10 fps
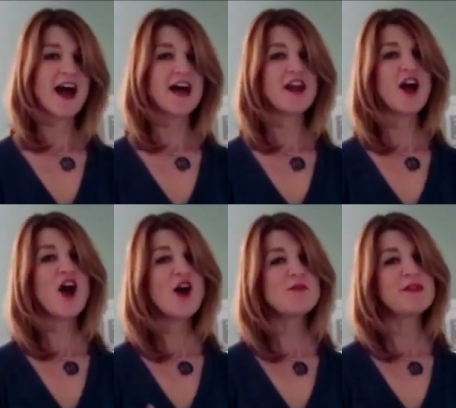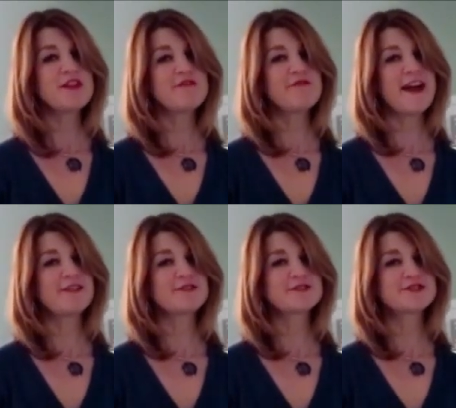And I hope that you've
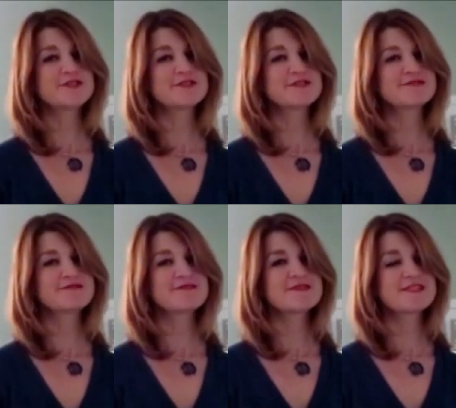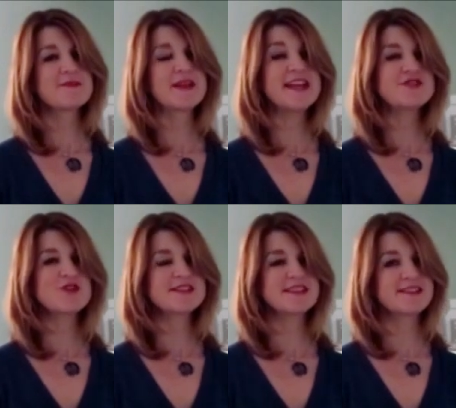found something
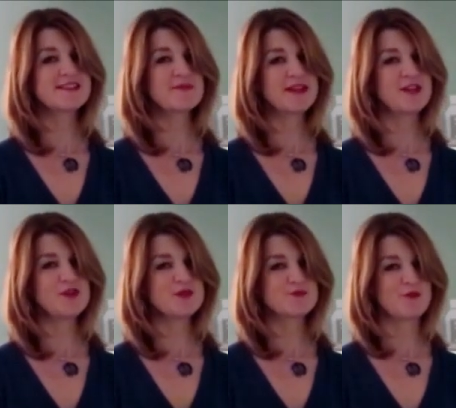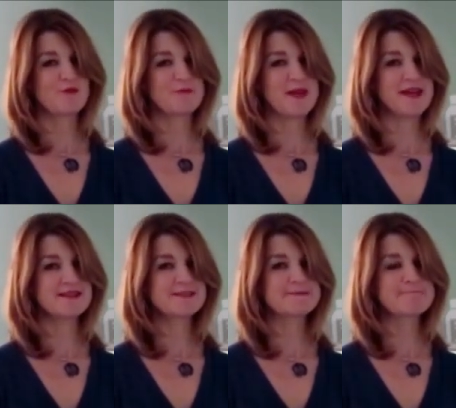interesting and something useful from
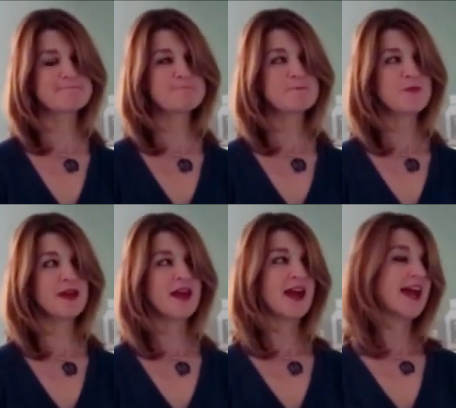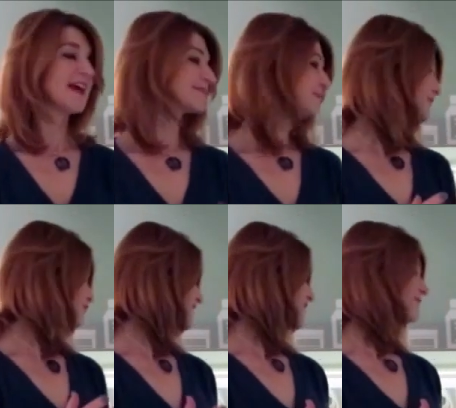this. It's been
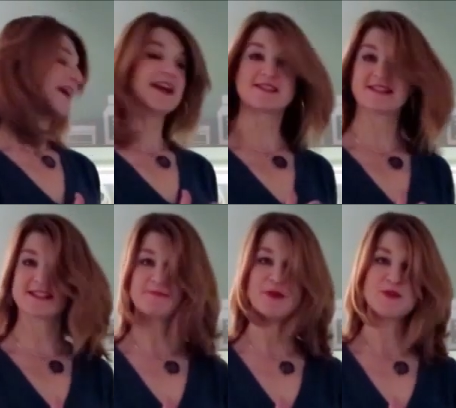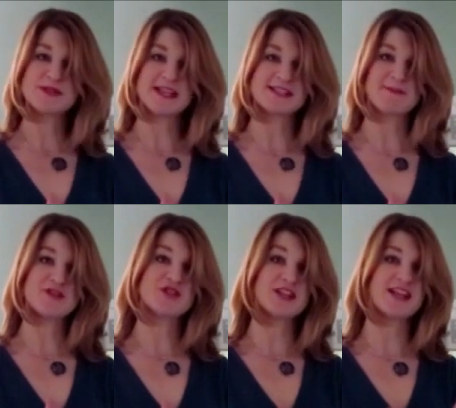great coming here to this Boots
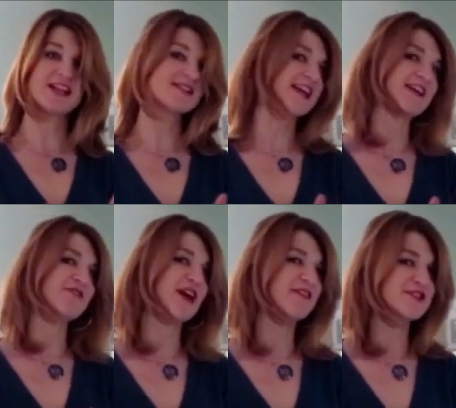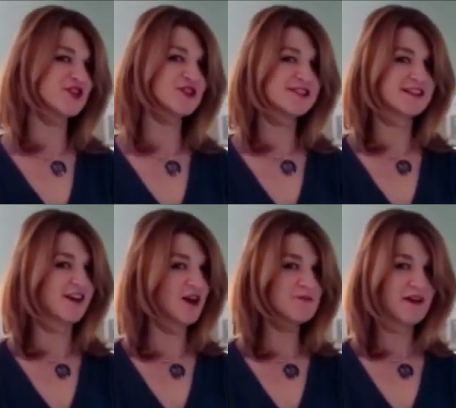exhibition, and if you have the chance to
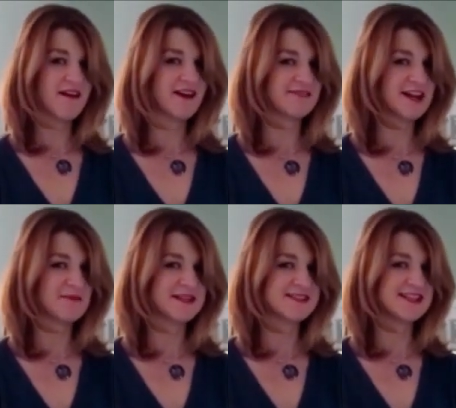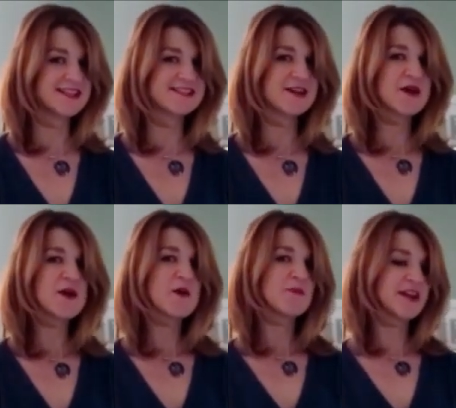come, I recommend it.
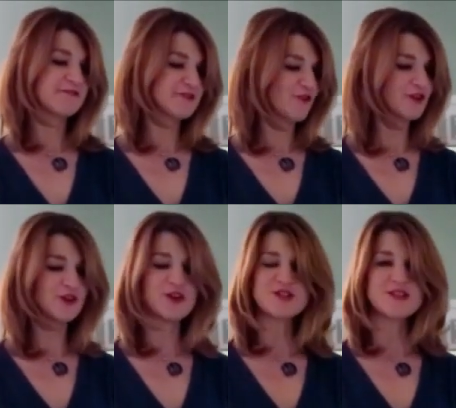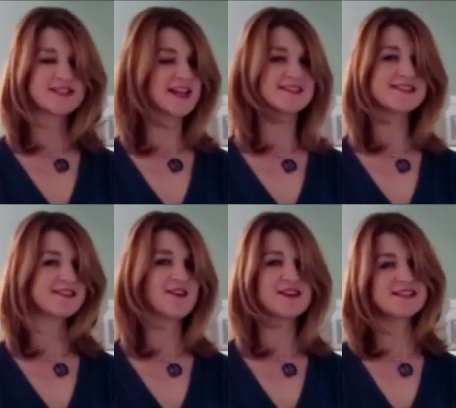But if not, you can do this
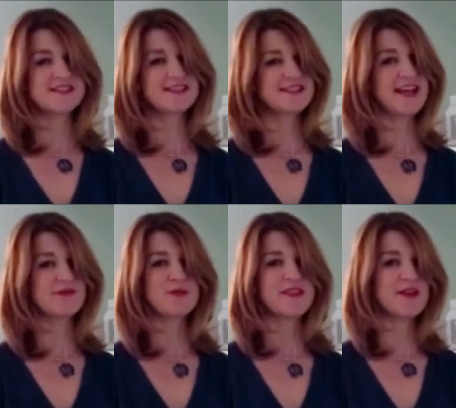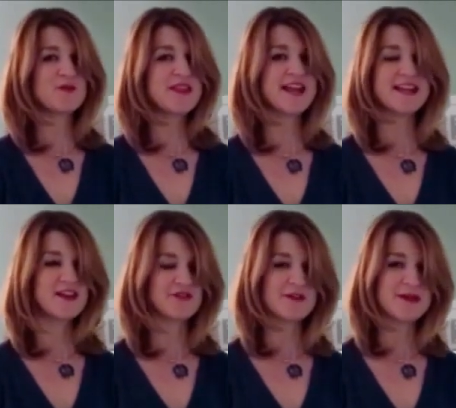exercise, as I said, with any
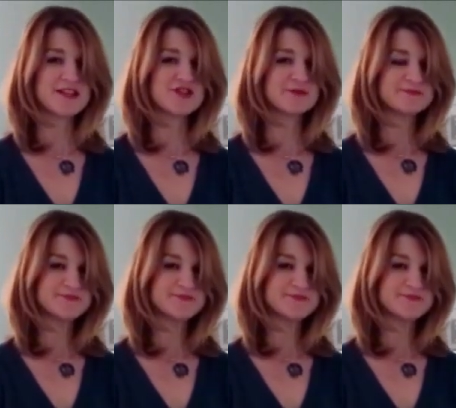other image.